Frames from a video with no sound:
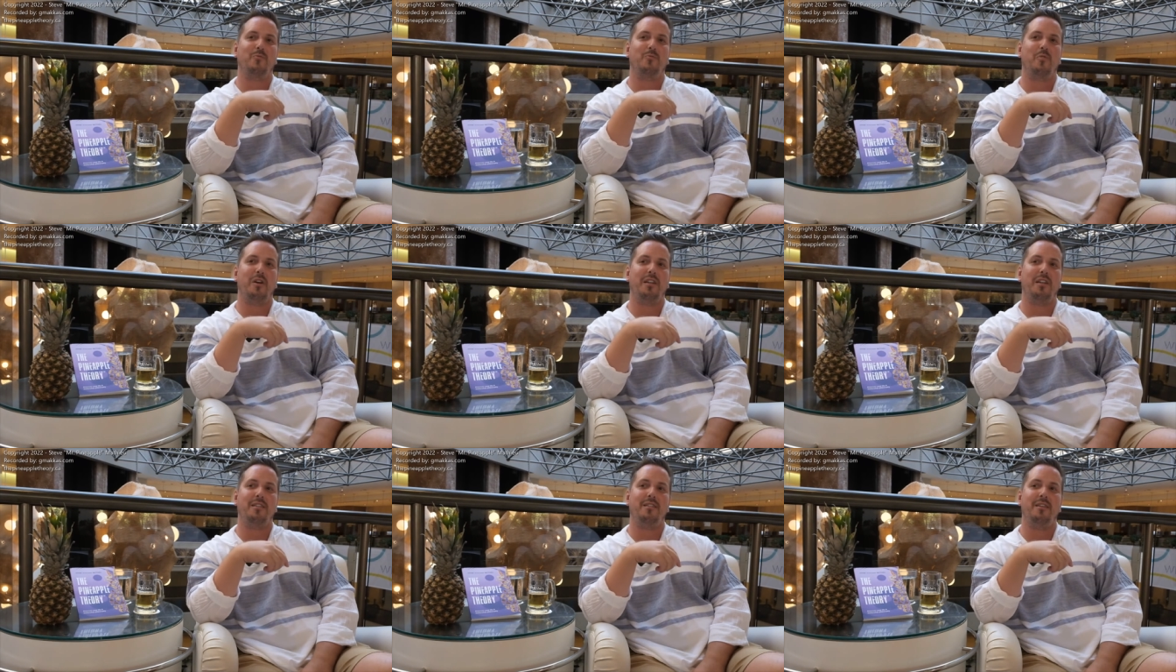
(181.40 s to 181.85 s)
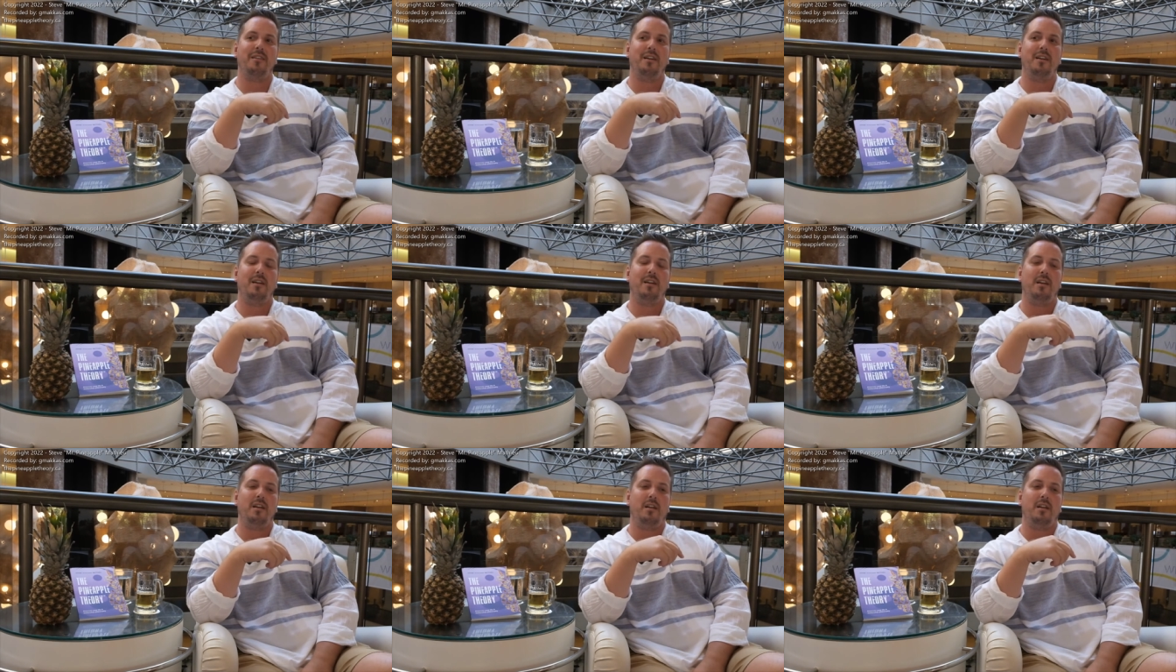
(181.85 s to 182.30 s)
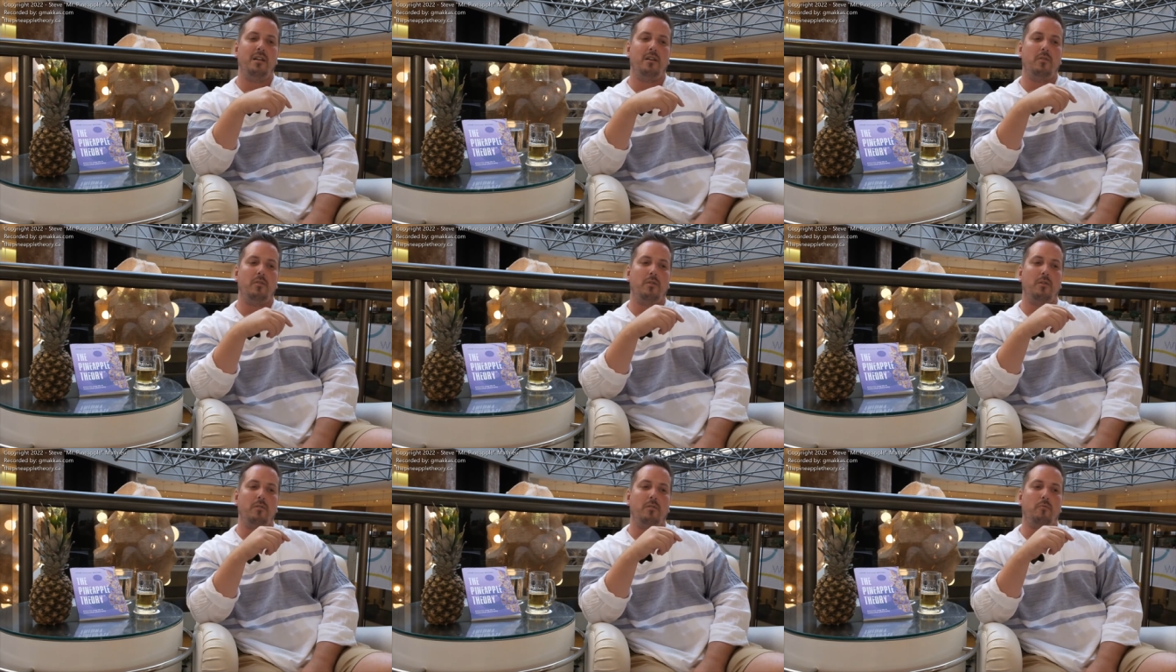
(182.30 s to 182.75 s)
when
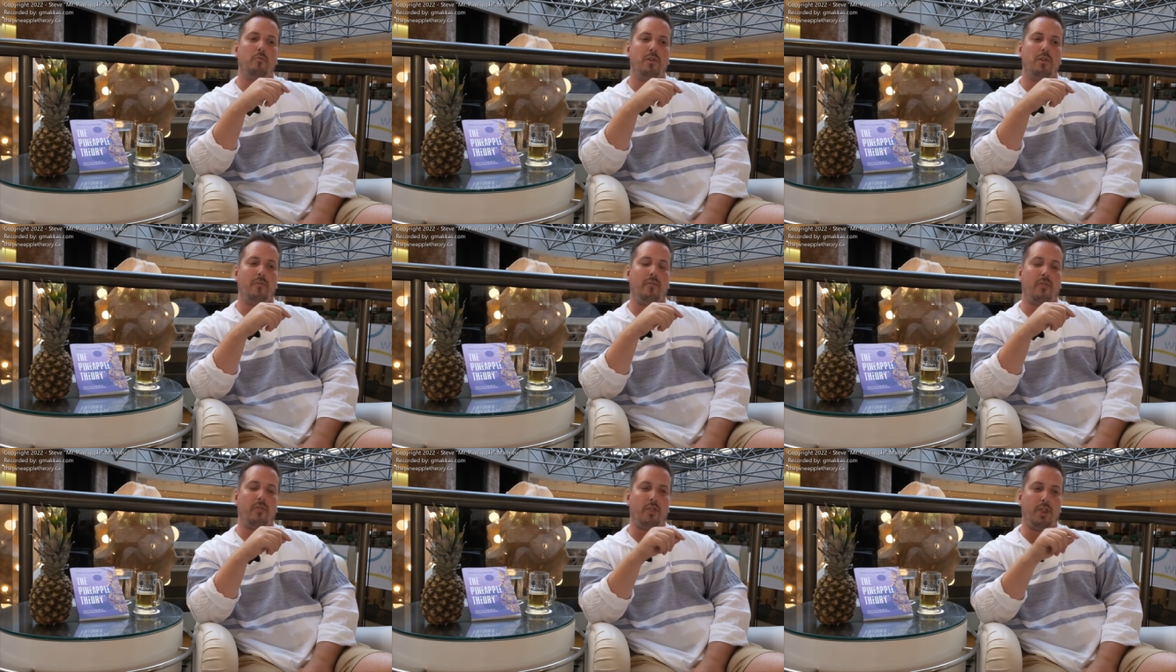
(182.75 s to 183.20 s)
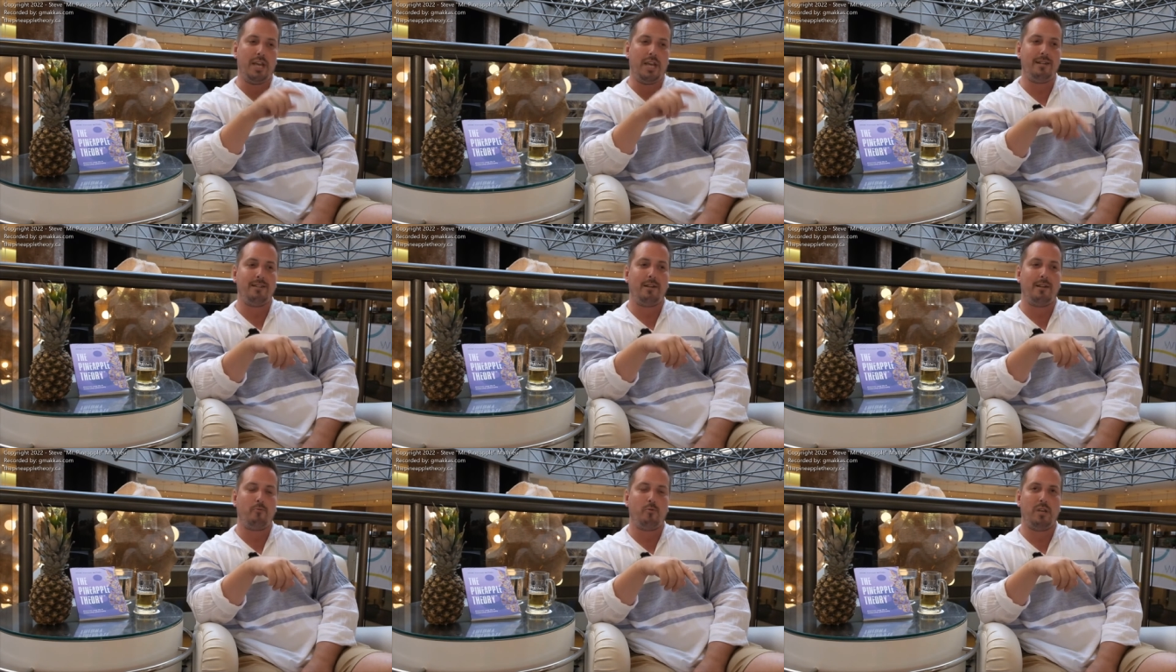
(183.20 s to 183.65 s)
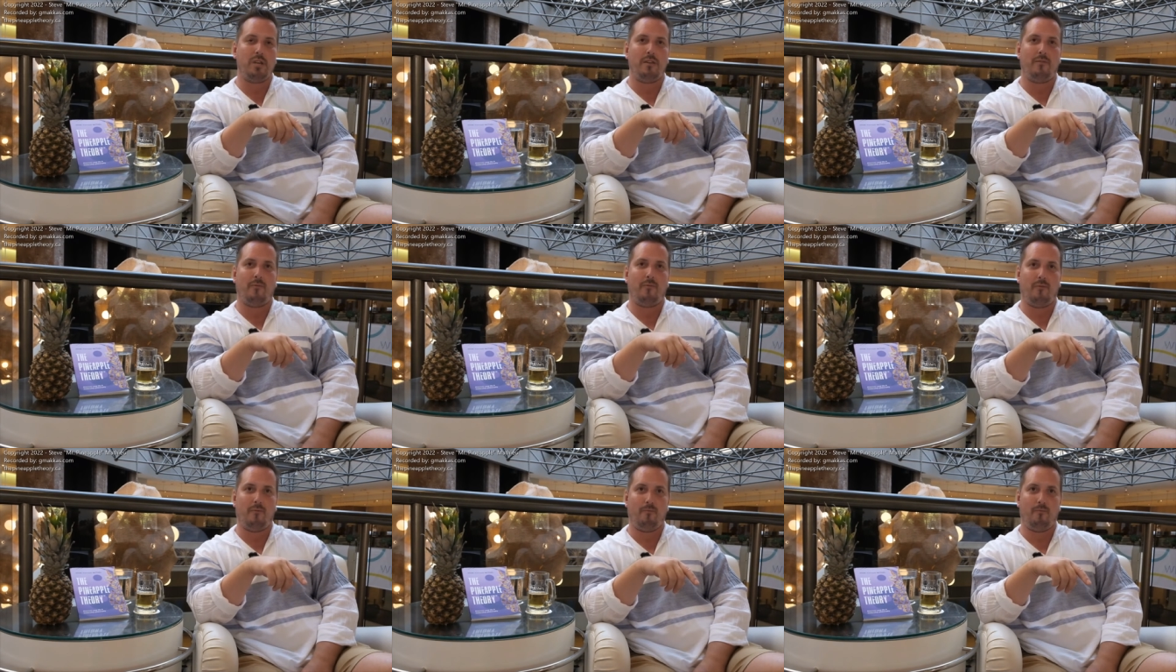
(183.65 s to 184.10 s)
we think that
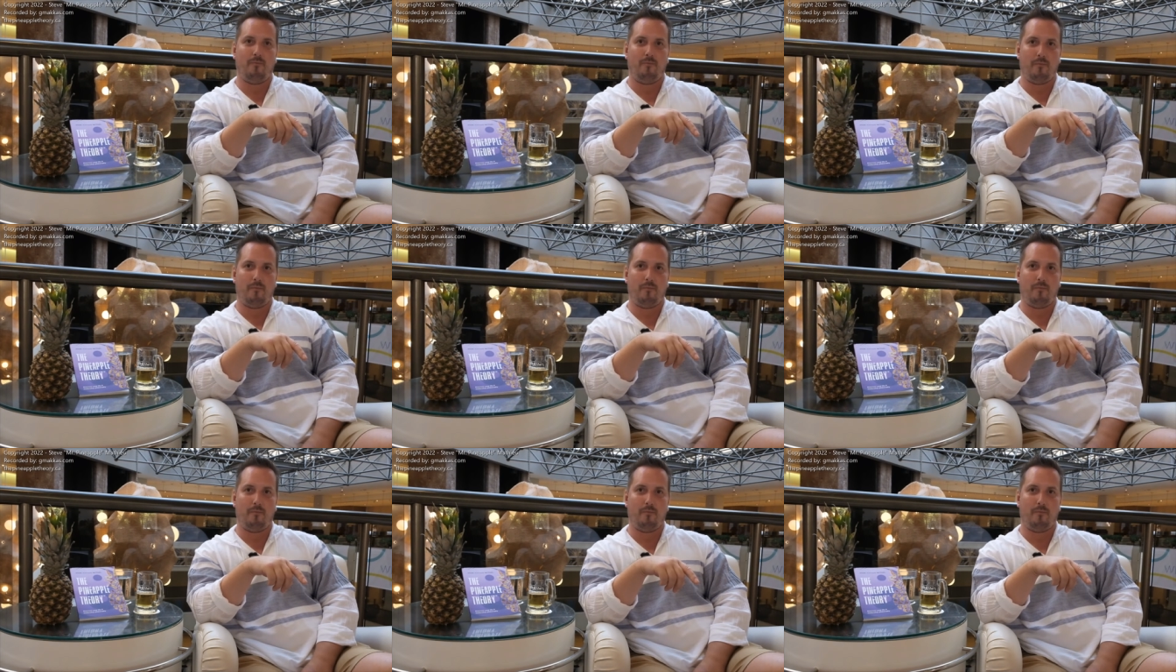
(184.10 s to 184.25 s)
we've